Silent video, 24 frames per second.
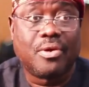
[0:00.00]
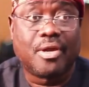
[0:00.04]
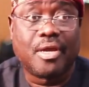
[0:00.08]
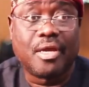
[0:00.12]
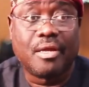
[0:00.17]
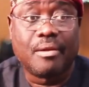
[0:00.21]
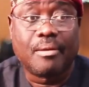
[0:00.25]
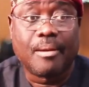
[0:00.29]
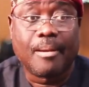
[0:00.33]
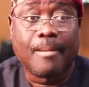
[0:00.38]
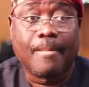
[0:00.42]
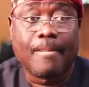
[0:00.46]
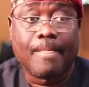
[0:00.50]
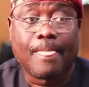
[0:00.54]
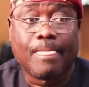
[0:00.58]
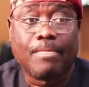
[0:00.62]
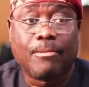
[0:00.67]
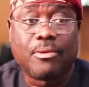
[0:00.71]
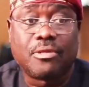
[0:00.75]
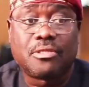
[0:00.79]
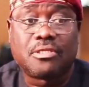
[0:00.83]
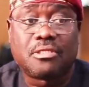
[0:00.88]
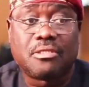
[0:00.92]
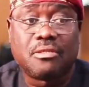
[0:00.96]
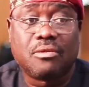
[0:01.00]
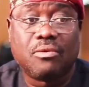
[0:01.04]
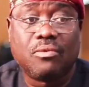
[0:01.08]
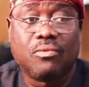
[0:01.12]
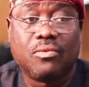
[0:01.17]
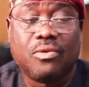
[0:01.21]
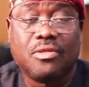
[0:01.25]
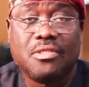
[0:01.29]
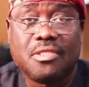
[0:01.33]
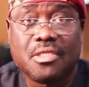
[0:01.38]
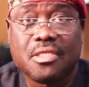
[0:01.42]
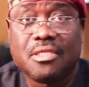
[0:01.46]
Okay, but
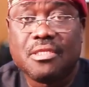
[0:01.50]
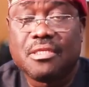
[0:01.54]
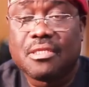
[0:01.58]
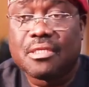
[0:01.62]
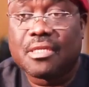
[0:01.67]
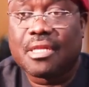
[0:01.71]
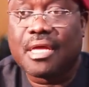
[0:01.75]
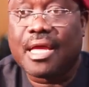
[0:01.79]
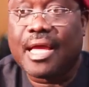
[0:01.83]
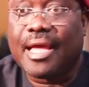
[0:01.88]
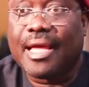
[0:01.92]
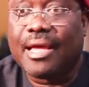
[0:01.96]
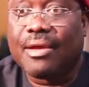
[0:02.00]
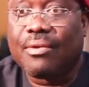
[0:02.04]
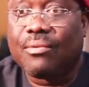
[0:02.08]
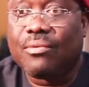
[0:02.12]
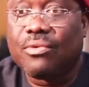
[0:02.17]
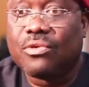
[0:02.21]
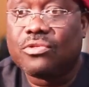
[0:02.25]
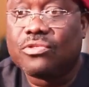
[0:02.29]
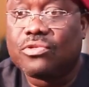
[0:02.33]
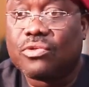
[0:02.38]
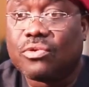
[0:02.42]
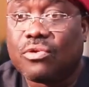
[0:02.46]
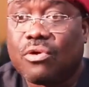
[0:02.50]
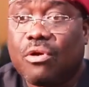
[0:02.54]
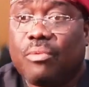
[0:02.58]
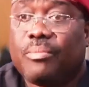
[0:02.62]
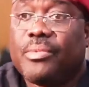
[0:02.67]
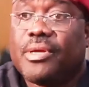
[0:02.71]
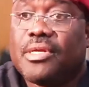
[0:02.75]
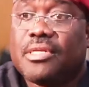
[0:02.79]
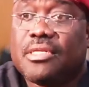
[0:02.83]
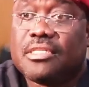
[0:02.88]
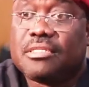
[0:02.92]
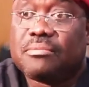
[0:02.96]
one thing I want to
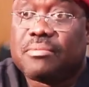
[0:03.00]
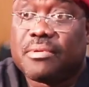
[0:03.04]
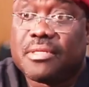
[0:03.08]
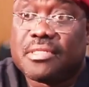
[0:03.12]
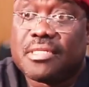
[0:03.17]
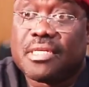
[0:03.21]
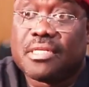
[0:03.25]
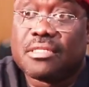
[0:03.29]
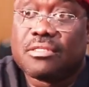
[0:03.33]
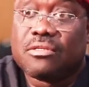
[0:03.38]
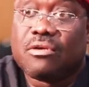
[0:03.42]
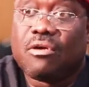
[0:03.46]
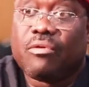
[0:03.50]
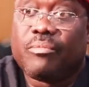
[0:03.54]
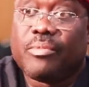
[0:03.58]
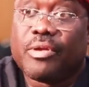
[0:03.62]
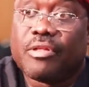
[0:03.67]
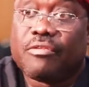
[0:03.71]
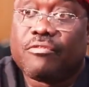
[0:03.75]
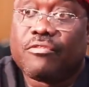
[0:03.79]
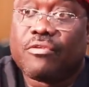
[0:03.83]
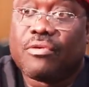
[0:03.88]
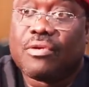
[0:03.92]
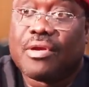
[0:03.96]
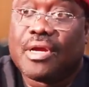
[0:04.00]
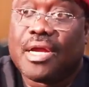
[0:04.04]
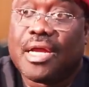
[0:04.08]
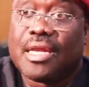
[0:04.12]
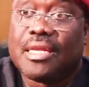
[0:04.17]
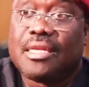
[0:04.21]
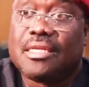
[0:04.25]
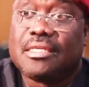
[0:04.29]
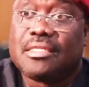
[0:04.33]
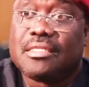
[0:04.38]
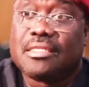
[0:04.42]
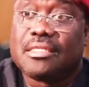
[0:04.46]
commend this present government for,
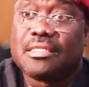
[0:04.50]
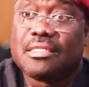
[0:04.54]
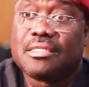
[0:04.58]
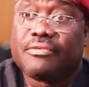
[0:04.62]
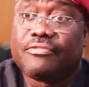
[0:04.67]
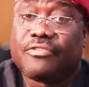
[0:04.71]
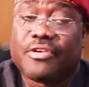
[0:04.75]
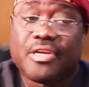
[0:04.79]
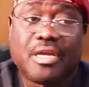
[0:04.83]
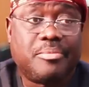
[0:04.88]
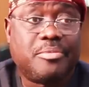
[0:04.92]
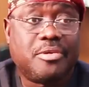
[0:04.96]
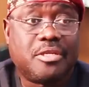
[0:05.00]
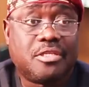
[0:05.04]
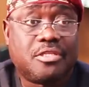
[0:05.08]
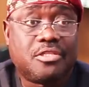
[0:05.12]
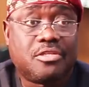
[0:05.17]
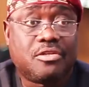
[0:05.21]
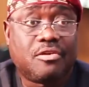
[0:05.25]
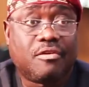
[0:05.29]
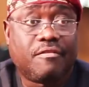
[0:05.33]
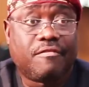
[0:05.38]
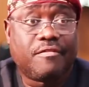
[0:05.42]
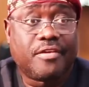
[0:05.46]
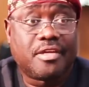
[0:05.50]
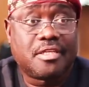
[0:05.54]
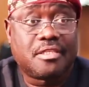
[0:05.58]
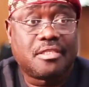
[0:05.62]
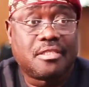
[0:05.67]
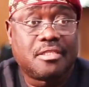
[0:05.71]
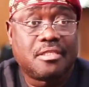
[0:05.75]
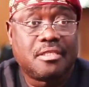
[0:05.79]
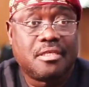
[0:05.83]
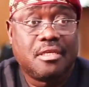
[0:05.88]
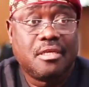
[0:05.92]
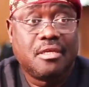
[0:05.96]
at least in the Federal Ministry of
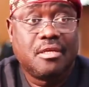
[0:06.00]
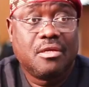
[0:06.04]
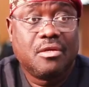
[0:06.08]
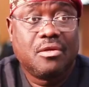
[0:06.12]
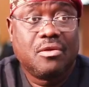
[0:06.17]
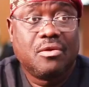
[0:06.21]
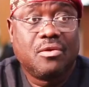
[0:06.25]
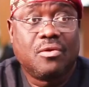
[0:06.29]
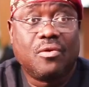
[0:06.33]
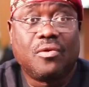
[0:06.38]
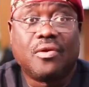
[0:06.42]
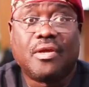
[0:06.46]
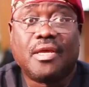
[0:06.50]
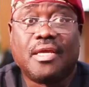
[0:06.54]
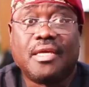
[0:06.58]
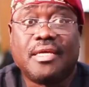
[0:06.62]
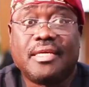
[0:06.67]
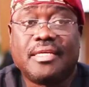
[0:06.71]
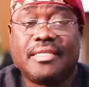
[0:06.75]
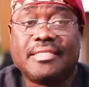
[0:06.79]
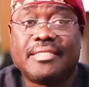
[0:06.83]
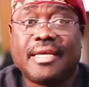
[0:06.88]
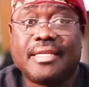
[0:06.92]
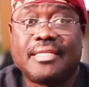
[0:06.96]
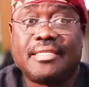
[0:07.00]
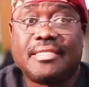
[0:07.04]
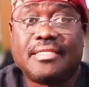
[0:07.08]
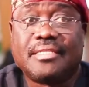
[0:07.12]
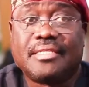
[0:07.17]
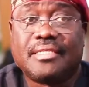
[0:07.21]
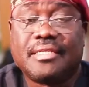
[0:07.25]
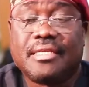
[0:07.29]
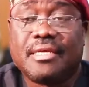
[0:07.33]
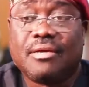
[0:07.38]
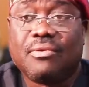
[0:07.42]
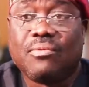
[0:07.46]
Health, okay, is that
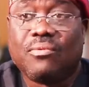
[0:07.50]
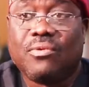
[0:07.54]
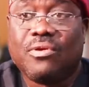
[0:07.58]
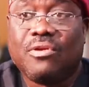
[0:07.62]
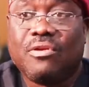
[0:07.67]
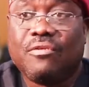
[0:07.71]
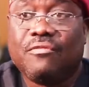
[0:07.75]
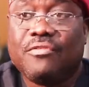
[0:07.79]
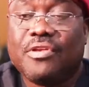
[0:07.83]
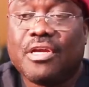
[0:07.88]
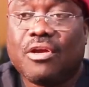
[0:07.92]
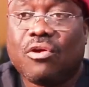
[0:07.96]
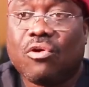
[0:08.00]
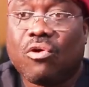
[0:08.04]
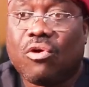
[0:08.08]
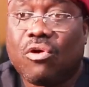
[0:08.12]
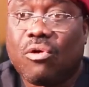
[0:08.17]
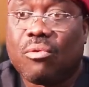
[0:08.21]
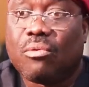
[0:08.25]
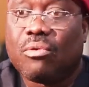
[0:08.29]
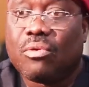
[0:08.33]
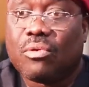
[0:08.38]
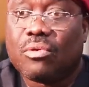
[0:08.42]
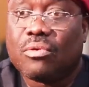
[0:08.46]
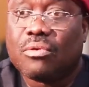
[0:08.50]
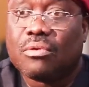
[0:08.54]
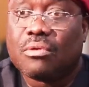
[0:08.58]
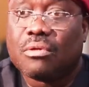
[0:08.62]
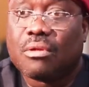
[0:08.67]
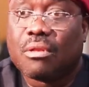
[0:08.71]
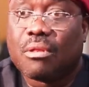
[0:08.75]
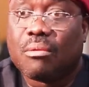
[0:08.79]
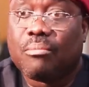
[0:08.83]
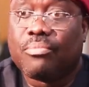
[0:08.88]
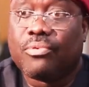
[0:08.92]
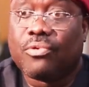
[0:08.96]
one of the core
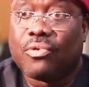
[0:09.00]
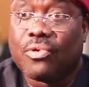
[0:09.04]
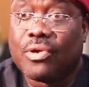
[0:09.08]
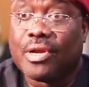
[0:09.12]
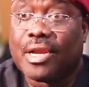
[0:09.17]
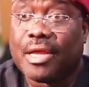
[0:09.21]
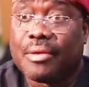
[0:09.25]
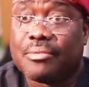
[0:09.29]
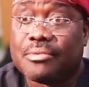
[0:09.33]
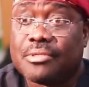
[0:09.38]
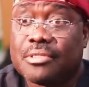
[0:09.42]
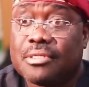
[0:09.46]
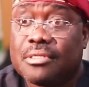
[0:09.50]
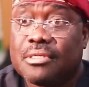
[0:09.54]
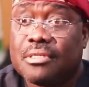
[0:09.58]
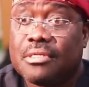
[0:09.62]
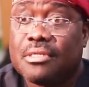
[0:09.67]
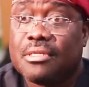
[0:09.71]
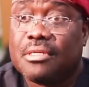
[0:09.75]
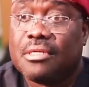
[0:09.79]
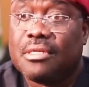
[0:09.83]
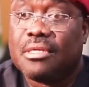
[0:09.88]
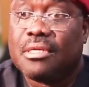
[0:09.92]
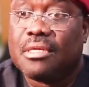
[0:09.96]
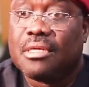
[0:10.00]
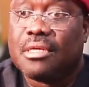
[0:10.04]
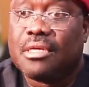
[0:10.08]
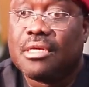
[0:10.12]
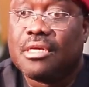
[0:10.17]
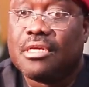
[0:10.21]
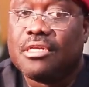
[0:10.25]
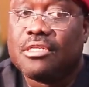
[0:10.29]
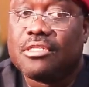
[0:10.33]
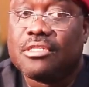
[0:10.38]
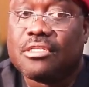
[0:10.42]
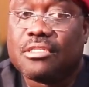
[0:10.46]
programs
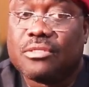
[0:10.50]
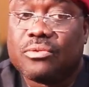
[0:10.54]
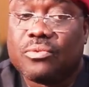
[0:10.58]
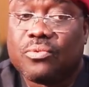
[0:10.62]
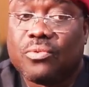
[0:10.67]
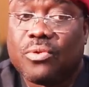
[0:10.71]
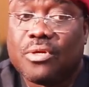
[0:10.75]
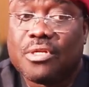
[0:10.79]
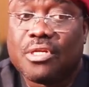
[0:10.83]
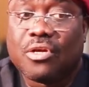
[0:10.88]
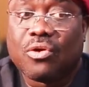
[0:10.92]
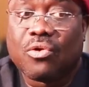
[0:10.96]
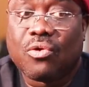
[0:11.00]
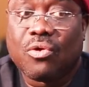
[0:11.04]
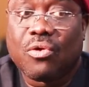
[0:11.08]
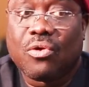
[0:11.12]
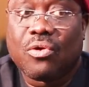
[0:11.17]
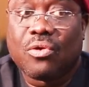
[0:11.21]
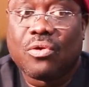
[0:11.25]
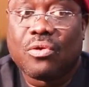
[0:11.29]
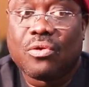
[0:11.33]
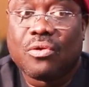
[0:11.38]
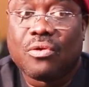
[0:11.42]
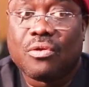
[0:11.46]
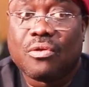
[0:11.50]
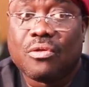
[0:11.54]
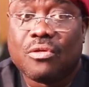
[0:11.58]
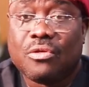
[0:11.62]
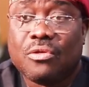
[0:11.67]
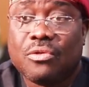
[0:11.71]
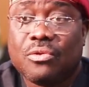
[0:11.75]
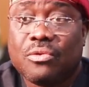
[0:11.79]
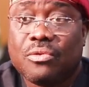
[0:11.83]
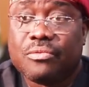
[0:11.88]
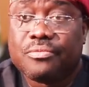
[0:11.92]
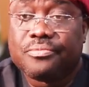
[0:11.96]
is what they call,
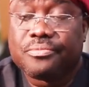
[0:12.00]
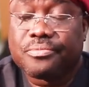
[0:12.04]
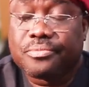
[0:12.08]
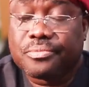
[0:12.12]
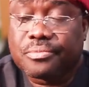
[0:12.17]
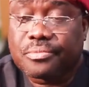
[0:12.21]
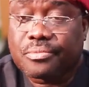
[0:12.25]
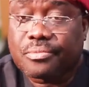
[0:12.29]
you know,